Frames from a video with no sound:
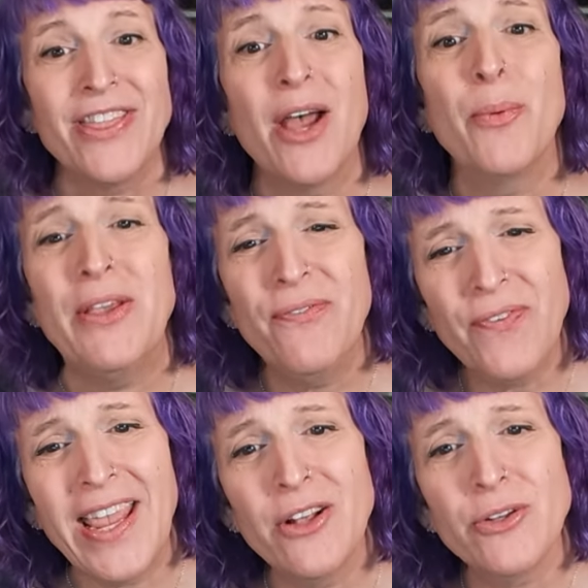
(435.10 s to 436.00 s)
that we
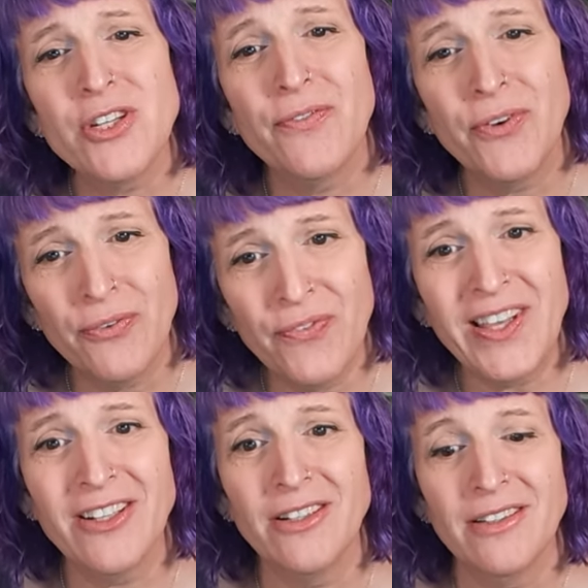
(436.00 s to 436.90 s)
fail to
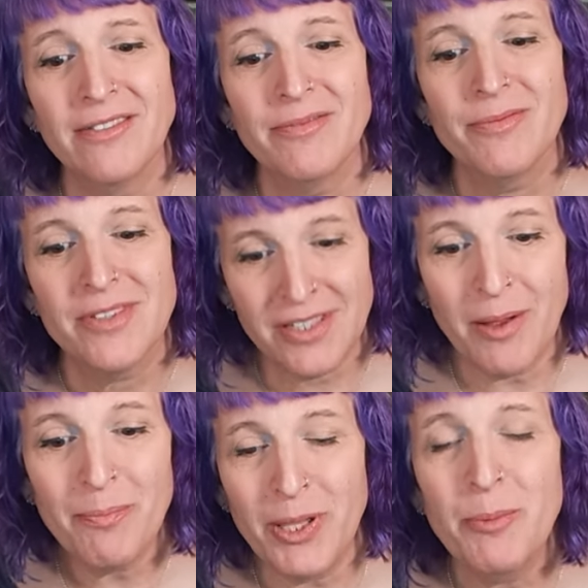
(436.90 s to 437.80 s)
fulfill.
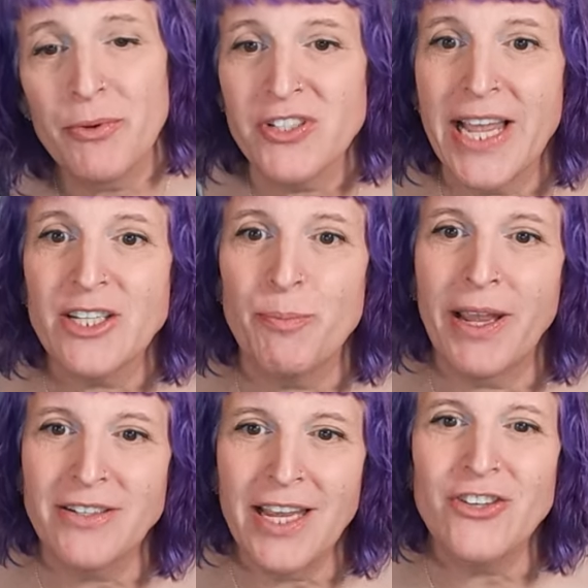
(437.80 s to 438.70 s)
Some people's
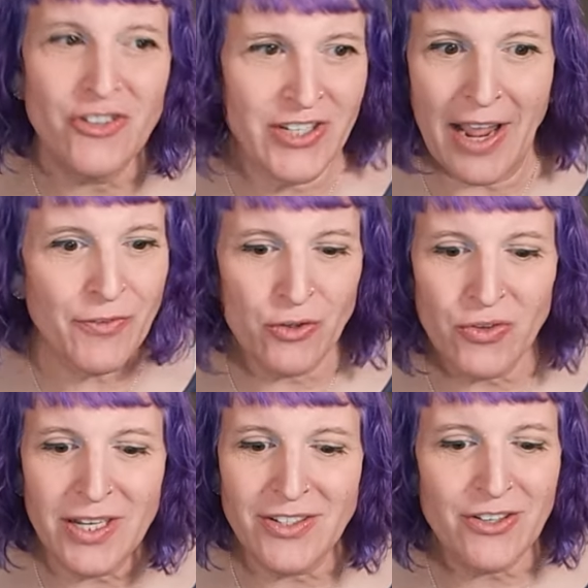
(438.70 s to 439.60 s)
expectations after
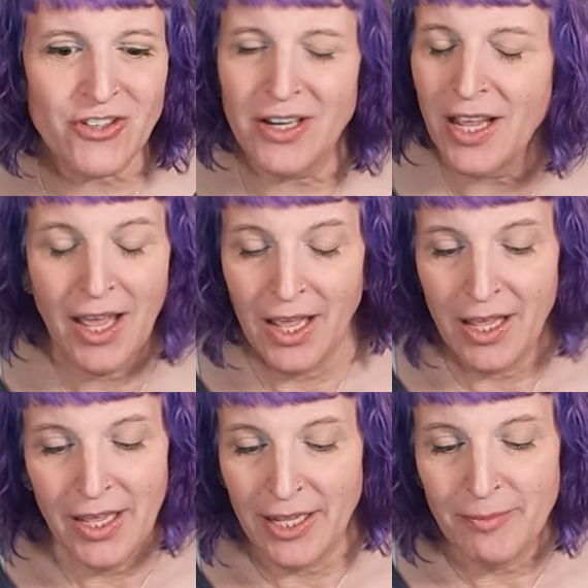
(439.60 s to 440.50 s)
transition
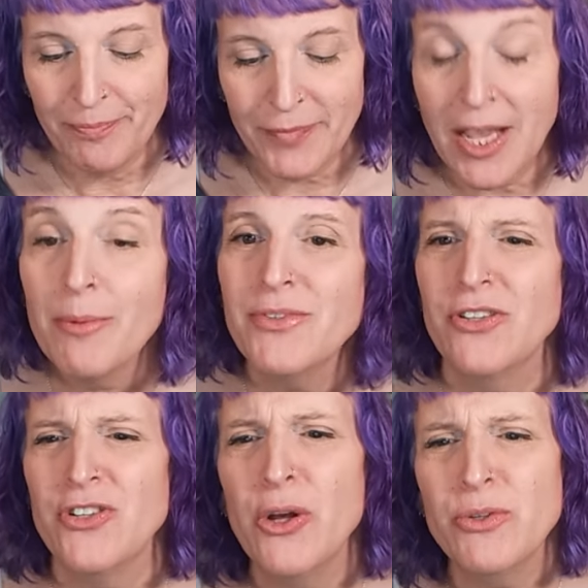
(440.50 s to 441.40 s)

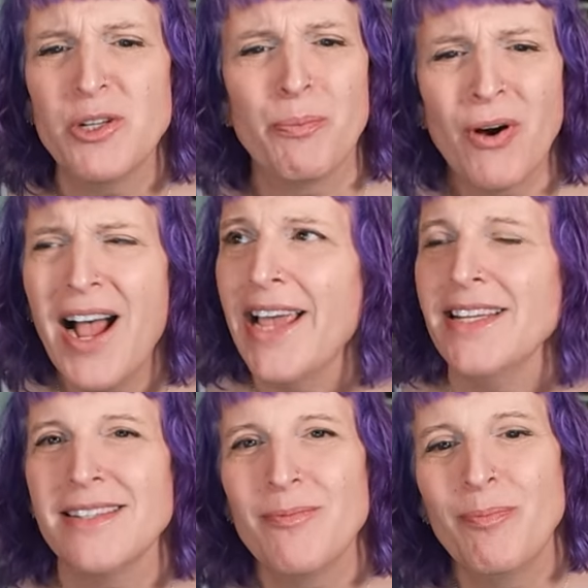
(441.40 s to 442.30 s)
comes as no
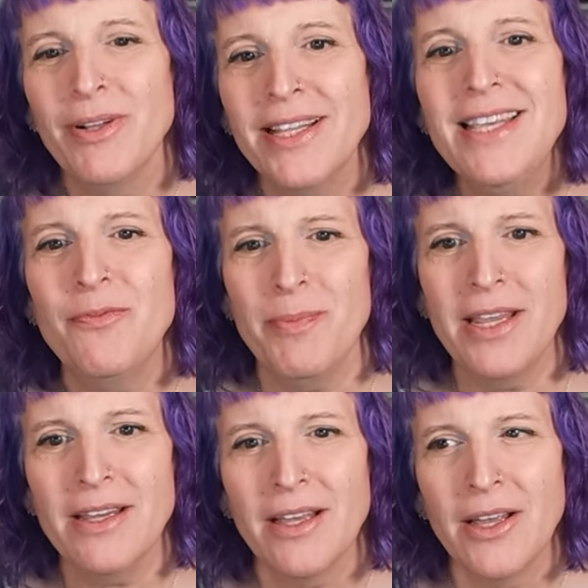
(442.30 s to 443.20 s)
surprise. Believe
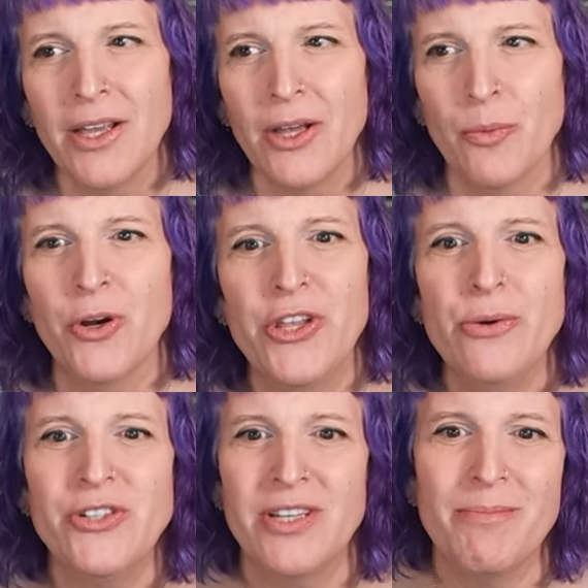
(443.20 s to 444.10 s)
me, we're
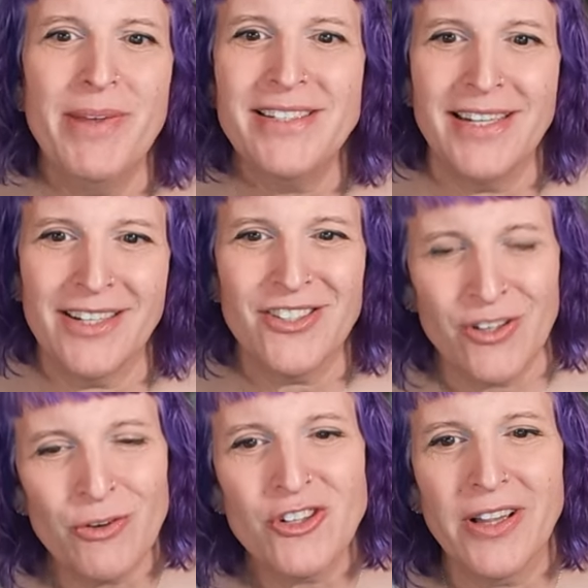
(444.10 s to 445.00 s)
used to missing
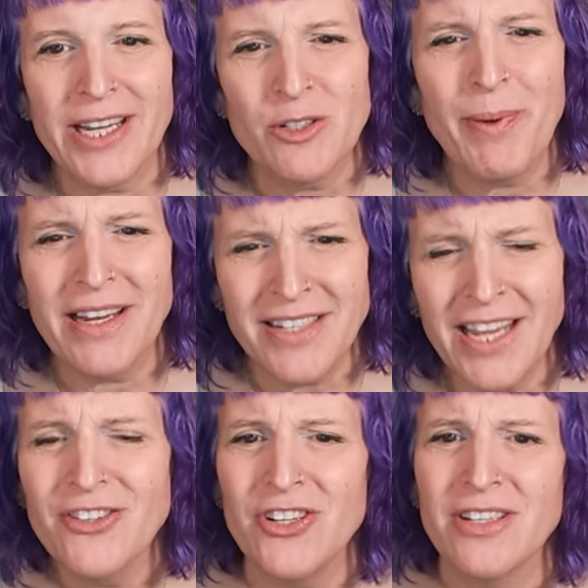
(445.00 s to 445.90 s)
social
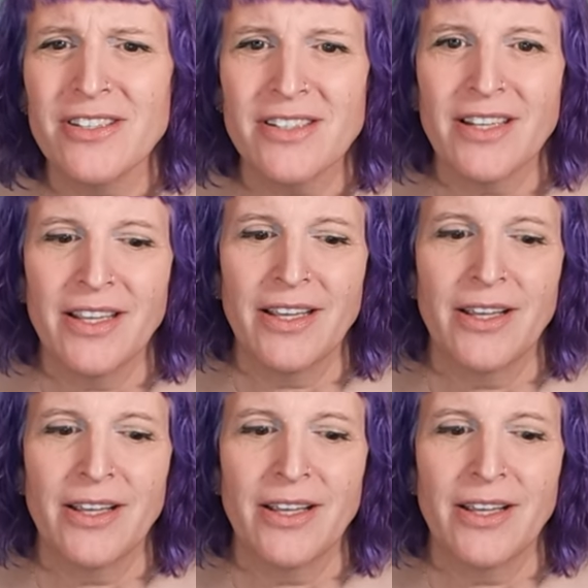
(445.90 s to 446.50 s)
expectations.